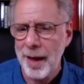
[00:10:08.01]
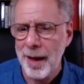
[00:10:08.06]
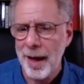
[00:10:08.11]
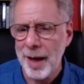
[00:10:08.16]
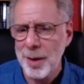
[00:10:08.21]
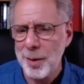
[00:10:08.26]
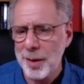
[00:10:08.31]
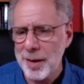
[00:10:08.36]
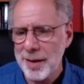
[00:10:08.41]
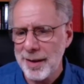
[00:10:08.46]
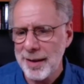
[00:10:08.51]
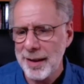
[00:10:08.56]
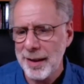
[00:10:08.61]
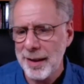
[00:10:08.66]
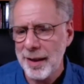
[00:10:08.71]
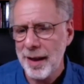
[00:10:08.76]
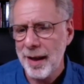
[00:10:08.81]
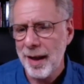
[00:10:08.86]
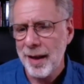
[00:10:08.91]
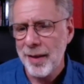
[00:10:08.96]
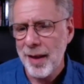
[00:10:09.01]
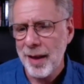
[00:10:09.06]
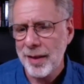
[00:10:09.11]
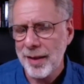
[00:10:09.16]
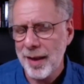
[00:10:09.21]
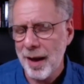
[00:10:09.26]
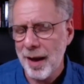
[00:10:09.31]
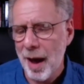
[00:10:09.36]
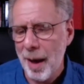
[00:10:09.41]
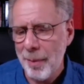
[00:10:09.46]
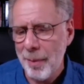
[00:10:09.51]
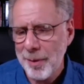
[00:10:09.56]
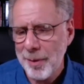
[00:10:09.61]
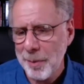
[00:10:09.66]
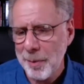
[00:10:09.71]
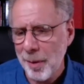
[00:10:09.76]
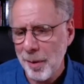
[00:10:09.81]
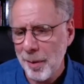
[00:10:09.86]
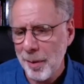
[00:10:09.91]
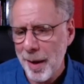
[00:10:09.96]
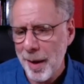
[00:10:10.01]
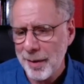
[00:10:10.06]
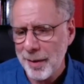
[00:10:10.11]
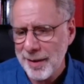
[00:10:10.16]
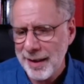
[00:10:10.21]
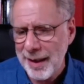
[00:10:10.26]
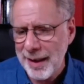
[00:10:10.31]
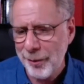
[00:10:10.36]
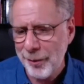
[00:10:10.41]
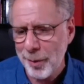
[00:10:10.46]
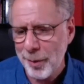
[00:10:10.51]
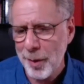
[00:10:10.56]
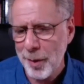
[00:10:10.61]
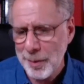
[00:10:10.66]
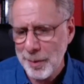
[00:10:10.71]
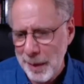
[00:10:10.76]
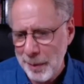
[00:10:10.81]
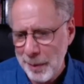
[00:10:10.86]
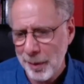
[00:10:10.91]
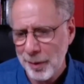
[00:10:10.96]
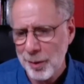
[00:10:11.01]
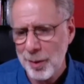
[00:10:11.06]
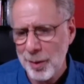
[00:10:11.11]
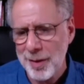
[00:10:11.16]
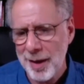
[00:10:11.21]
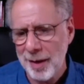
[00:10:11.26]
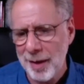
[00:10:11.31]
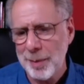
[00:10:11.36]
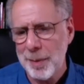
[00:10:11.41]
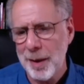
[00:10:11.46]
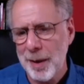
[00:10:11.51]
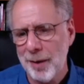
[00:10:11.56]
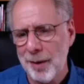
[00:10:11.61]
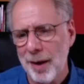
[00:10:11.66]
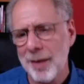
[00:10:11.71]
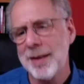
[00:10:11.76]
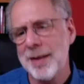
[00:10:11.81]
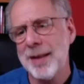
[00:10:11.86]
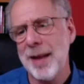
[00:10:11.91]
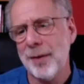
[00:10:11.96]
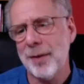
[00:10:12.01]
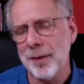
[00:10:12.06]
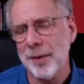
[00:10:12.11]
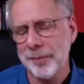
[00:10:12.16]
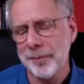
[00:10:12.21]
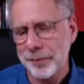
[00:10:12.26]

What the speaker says: And you can see that the optimal amount of sleep for most people turns out to be around 7.